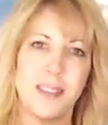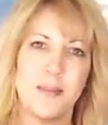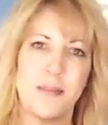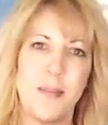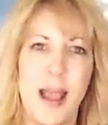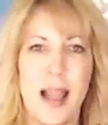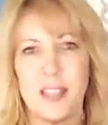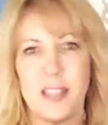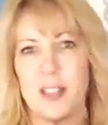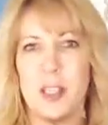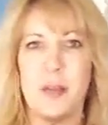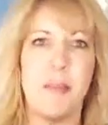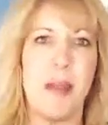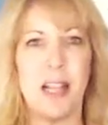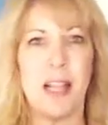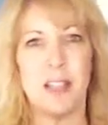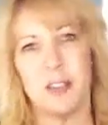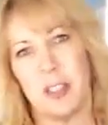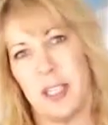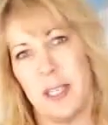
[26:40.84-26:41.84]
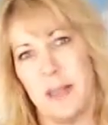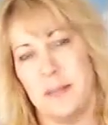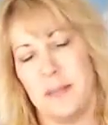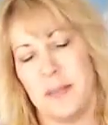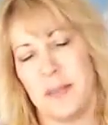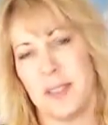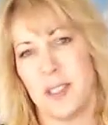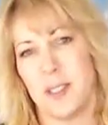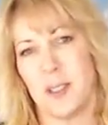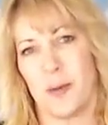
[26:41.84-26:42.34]
matchy-matchy
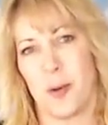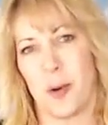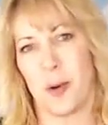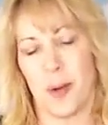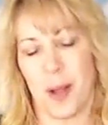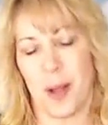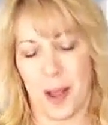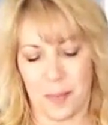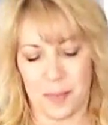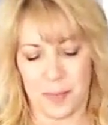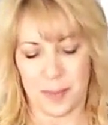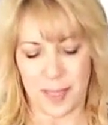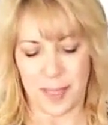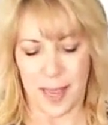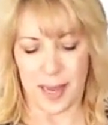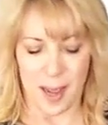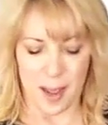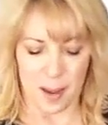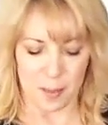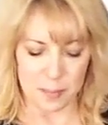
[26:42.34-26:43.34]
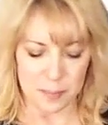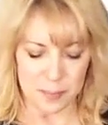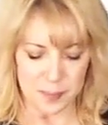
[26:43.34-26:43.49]
silver um, setup.